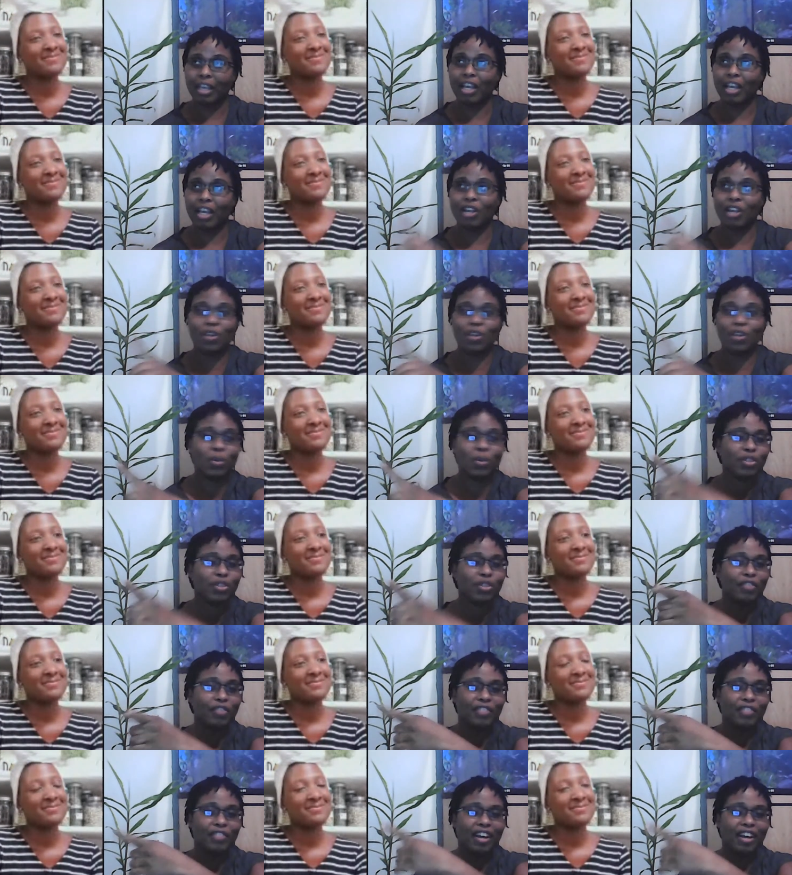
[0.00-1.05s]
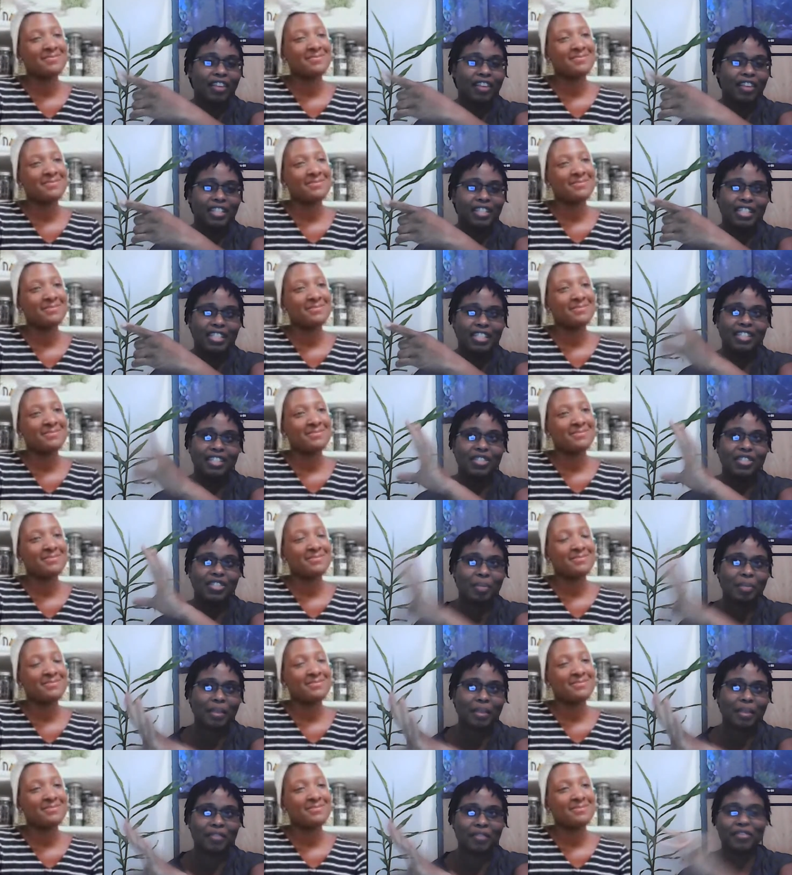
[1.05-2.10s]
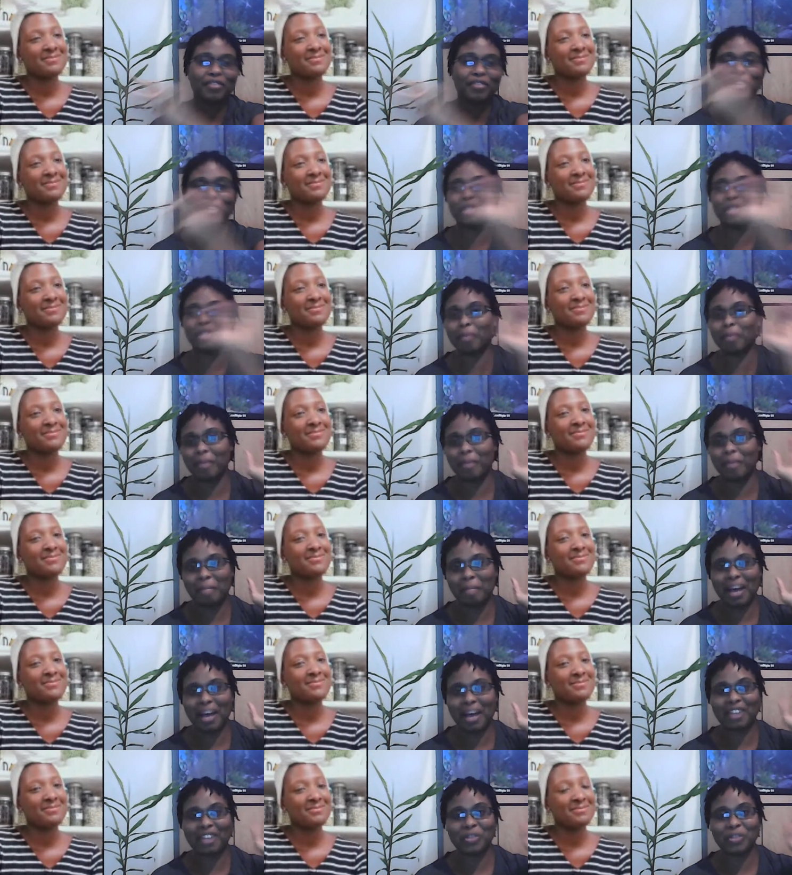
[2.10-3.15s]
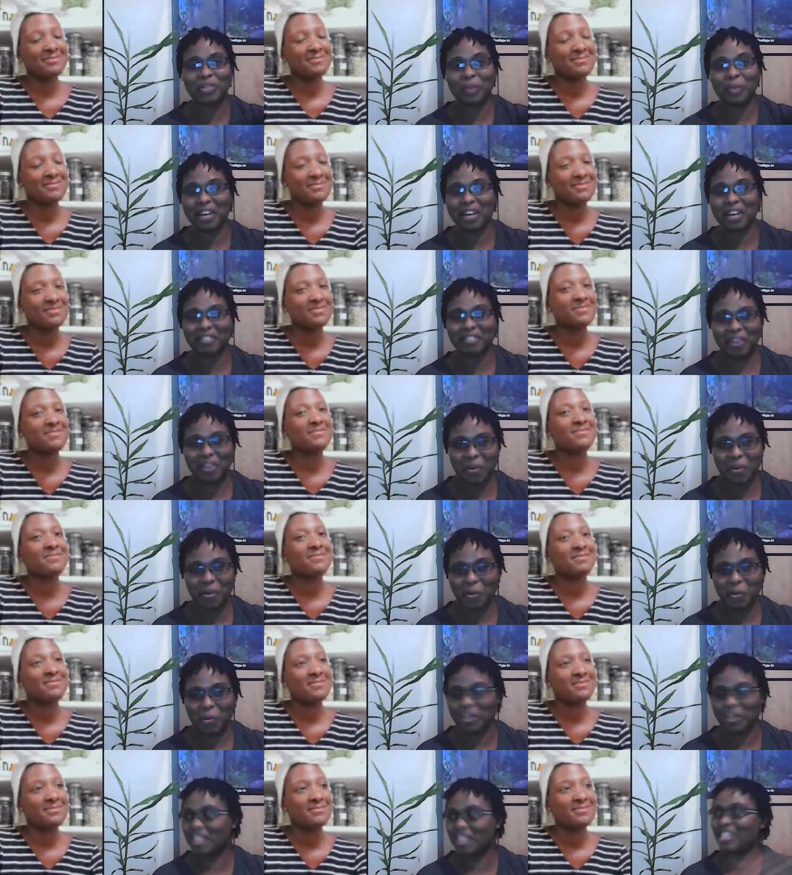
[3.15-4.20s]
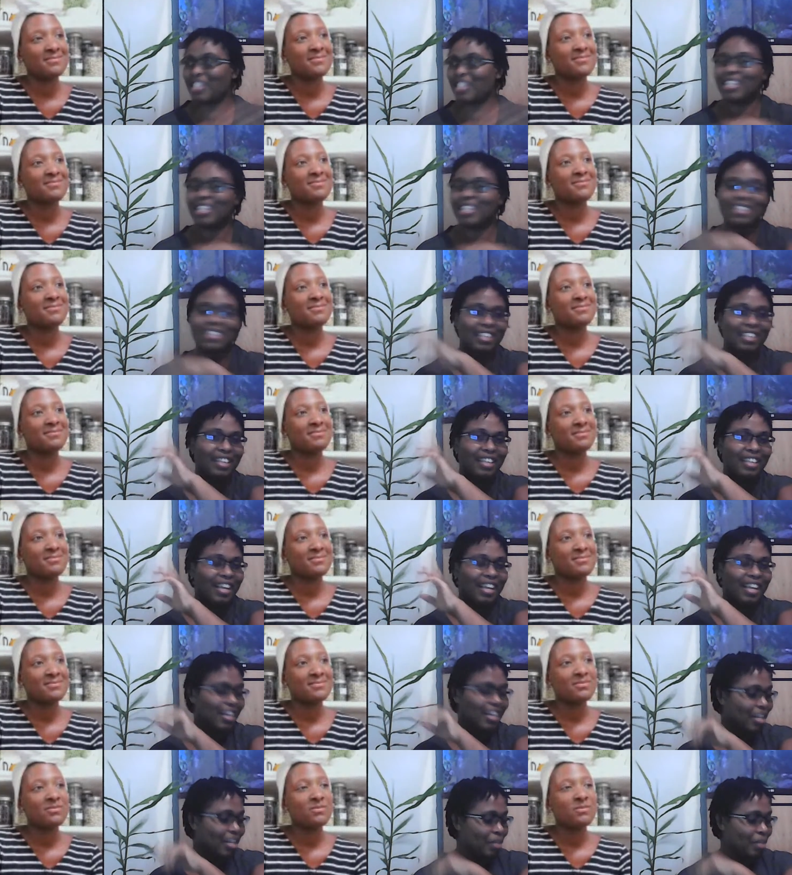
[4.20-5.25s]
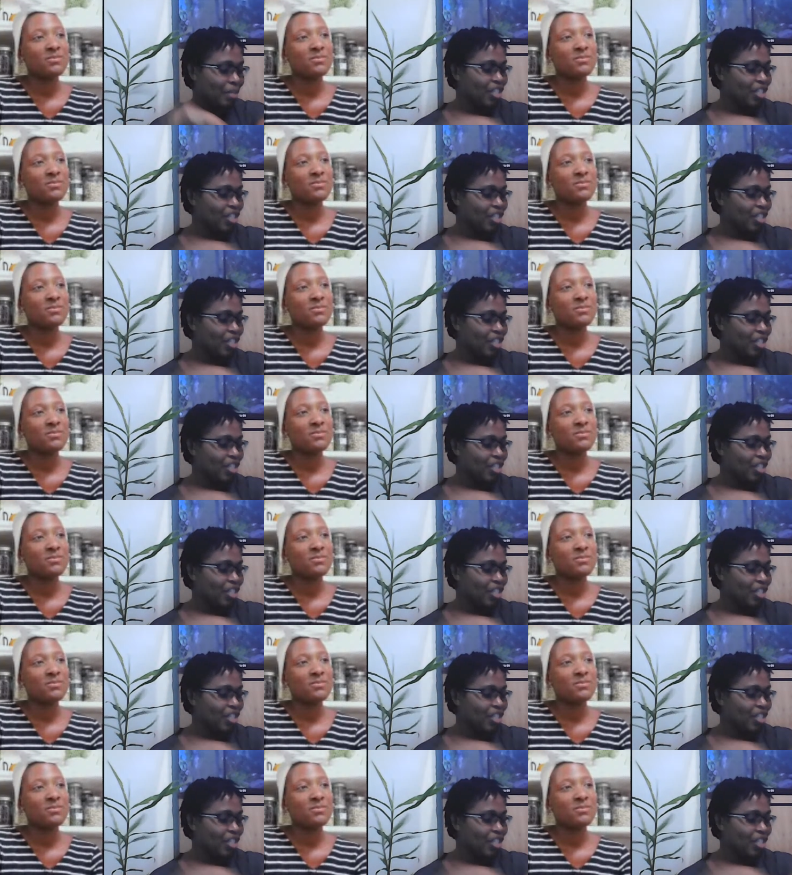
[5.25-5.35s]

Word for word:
Speaker 1: Loads of the other seasons, some at the front, some at the back. So wherever I go, there's seasoning. There's my